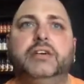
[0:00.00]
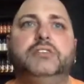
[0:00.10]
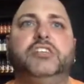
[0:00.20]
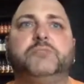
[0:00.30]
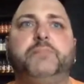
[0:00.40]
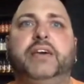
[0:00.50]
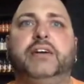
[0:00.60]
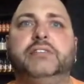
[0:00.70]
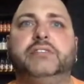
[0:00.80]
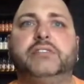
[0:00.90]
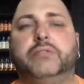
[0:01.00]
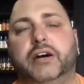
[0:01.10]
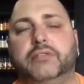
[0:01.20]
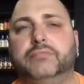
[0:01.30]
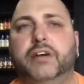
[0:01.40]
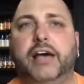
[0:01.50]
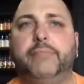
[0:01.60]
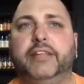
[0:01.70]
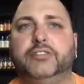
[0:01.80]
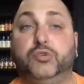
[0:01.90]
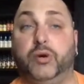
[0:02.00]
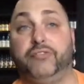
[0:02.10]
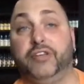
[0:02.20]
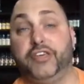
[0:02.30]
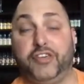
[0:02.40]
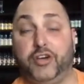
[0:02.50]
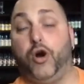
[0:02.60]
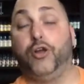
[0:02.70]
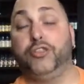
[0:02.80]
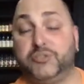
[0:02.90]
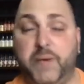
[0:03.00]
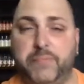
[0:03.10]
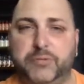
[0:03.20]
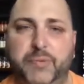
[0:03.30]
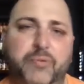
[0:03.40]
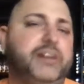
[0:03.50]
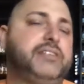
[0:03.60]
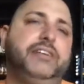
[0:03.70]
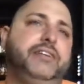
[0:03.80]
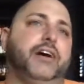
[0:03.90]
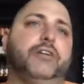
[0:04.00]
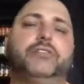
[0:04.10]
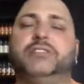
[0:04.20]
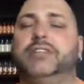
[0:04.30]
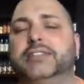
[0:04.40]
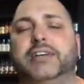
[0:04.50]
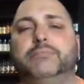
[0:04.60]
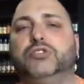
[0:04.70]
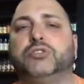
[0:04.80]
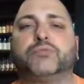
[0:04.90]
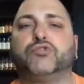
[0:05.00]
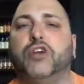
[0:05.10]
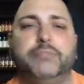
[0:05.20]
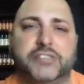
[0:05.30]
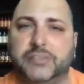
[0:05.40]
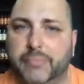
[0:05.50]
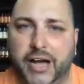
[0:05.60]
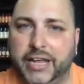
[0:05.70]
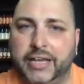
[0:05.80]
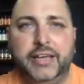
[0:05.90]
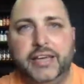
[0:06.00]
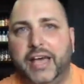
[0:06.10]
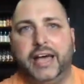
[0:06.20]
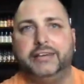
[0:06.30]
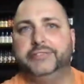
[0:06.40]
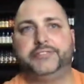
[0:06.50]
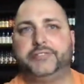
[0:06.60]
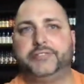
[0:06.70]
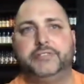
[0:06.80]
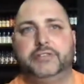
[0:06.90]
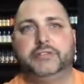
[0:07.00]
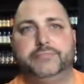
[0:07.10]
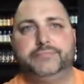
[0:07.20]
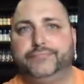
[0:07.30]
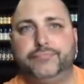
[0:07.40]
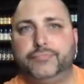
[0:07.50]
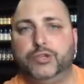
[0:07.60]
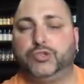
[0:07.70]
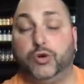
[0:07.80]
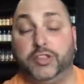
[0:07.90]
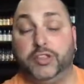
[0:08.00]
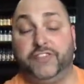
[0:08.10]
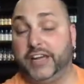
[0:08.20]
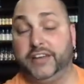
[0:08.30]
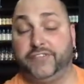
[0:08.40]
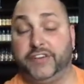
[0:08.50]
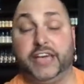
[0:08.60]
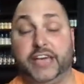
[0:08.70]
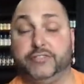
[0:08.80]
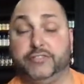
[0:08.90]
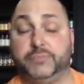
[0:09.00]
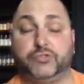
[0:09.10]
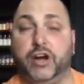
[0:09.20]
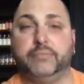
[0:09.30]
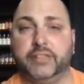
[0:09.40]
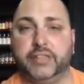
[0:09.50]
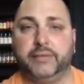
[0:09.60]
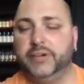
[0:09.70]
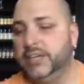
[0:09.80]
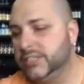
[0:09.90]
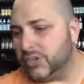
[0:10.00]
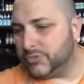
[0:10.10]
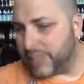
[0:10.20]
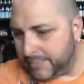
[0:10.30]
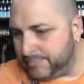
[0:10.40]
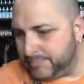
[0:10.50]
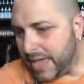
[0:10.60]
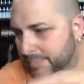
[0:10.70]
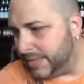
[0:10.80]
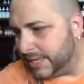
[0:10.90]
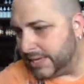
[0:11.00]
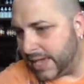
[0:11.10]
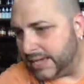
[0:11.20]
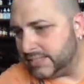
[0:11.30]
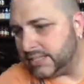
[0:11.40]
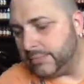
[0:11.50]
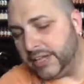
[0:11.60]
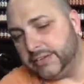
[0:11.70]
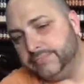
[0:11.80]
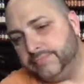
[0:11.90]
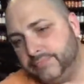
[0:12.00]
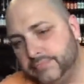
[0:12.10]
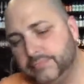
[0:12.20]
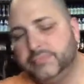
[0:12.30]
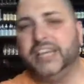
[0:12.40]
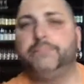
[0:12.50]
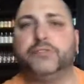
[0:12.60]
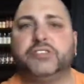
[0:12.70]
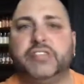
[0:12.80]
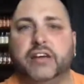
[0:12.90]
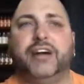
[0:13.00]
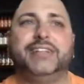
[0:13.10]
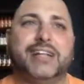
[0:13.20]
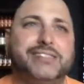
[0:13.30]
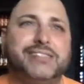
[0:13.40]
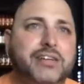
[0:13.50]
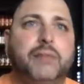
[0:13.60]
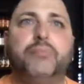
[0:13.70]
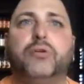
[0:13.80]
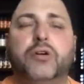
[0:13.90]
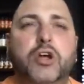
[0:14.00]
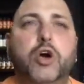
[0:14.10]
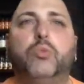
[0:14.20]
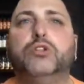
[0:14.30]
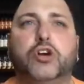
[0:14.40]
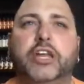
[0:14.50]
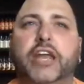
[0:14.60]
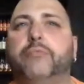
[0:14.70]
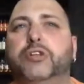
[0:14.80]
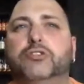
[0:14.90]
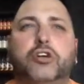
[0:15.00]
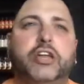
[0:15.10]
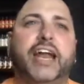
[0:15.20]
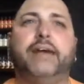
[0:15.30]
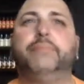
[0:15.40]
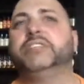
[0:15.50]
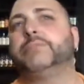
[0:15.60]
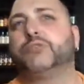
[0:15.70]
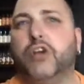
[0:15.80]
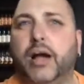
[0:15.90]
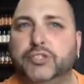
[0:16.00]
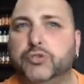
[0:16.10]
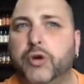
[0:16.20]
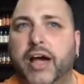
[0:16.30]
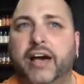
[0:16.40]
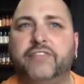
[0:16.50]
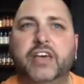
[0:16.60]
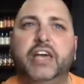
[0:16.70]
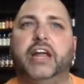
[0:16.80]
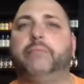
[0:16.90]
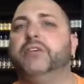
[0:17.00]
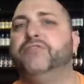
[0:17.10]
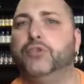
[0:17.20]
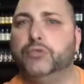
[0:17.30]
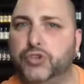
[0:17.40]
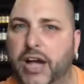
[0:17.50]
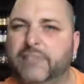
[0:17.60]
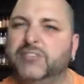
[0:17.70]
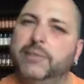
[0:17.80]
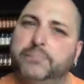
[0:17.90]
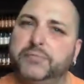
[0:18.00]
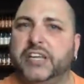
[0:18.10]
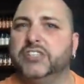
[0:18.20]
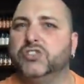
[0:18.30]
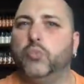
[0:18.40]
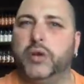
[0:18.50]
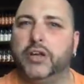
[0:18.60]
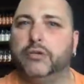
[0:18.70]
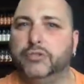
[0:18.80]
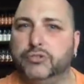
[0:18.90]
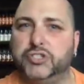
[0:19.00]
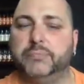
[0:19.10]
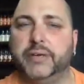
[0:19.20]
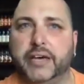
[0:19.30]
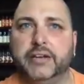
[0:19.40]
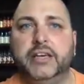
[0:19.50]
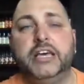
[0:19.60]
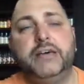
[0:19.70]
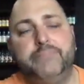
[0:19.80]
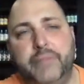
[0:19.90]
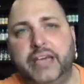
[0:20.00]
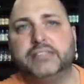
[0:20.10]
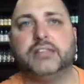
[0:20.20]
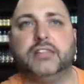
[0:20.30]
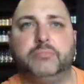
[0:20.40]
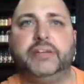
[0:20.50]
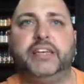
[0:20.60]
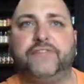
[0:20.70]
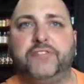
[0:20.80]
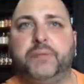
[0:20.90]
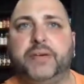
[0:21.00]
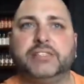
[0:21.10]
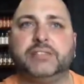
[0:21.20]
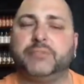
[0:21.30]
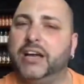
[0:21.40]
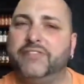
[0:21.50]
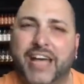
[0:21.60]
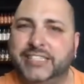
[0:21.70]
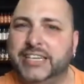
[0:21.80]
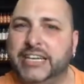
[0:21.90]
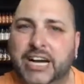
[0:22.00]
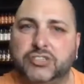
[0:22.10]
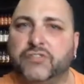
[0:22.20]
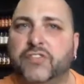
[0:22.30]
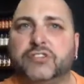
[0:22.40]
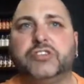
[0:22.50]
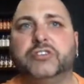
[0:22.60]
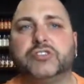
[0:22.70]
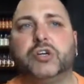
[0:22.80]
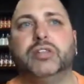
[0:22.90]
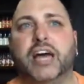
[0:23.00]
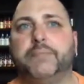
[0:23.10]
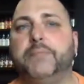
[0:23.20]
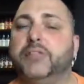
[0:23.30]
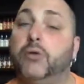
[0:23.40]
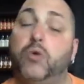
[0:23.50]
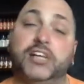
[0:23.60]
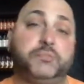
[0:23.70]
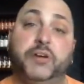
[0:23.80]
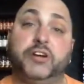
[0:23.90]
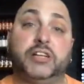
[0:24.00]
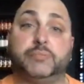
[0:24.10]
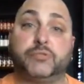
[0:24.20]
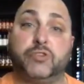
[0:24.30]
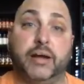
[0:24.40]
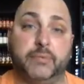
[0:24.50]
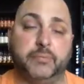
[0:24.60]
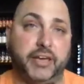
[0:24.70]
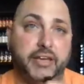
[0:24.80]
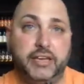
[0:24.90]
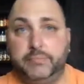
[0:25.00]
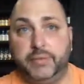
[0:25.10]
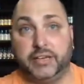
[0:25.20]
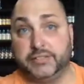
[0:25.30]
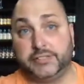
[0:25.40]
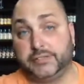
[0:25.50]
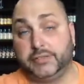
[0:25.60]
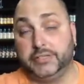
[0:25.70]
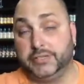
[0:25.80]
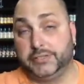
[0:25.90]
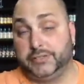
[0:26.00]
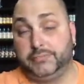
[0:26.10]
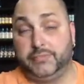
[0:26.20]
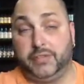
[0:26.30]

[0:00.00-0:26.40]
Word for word: just because. Well, I mean, do I really think all those people would be watching it? No, because a lot of times you subscribe to somebody and you totally fucking forget you're subscribed to them. So that may be the case. I mean 10%, right? That's the number we're looking at when you're looking at how many subscribers you have and how many views you have. 10% is the window you should be in. Me is a little bit different because I'm kind of edgy, controversial. So a lot of people that watch me are not subscribed to me because they just,